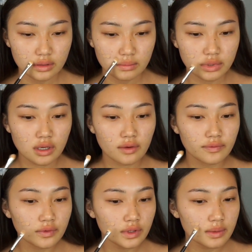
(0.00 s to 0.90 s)
but not
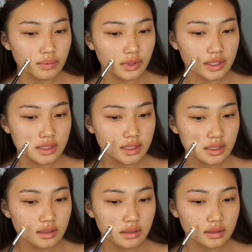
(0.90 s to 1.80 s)
fully blend
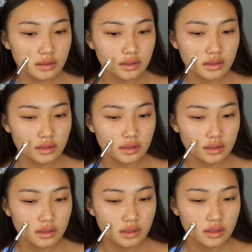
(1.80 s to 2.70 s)
it.
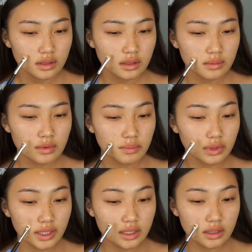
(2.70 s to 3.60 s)
I mean,
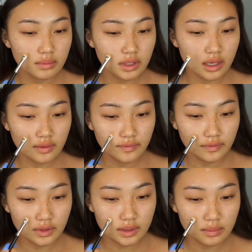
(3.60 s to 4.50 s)
blend it, but not
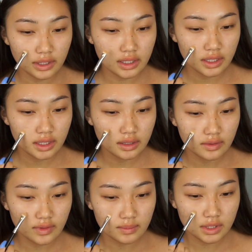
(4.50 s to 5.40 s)
fully blend it,
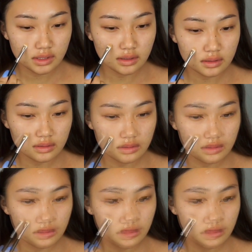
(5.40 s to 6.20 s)
if that makes sense.